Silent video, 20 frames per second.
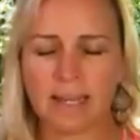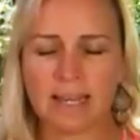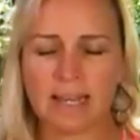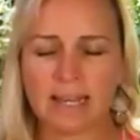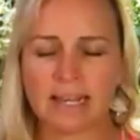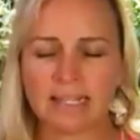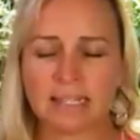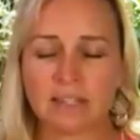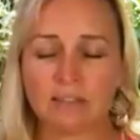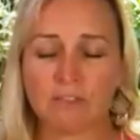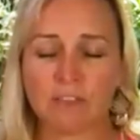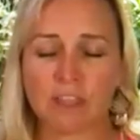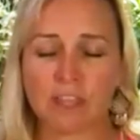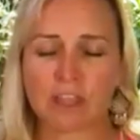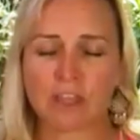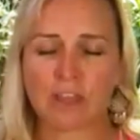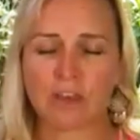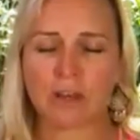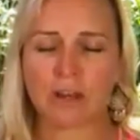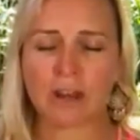As if the
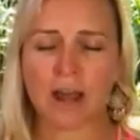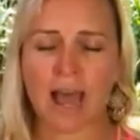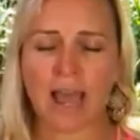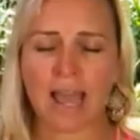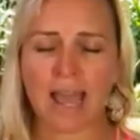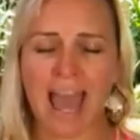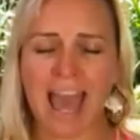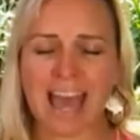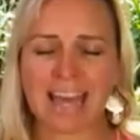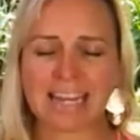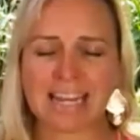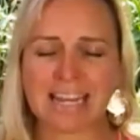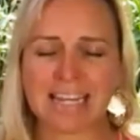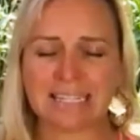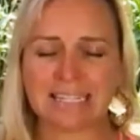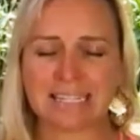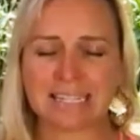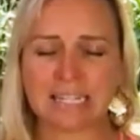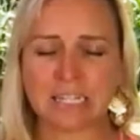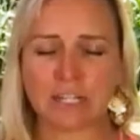third eye had a
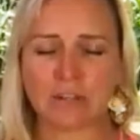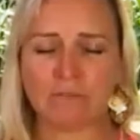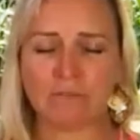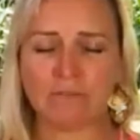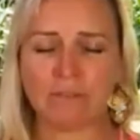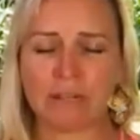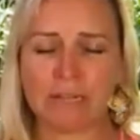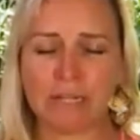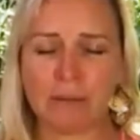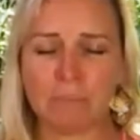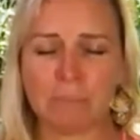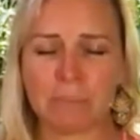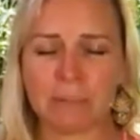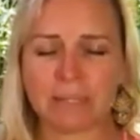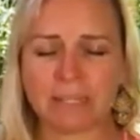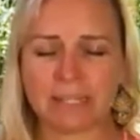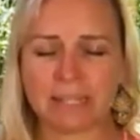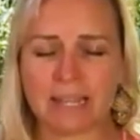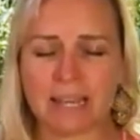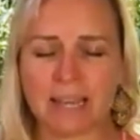set of
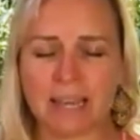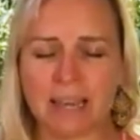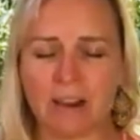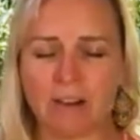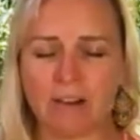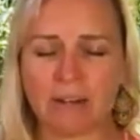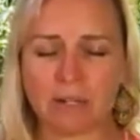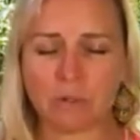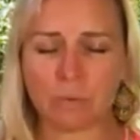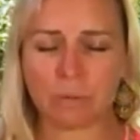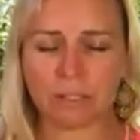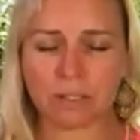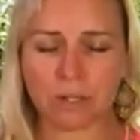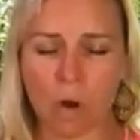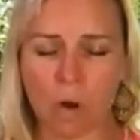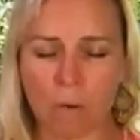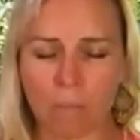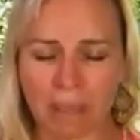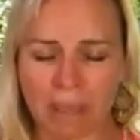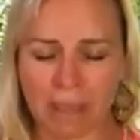lips there and was
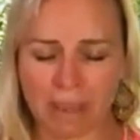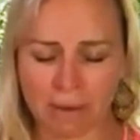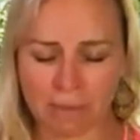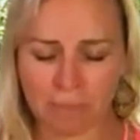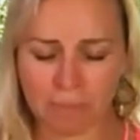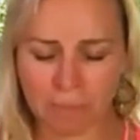omming.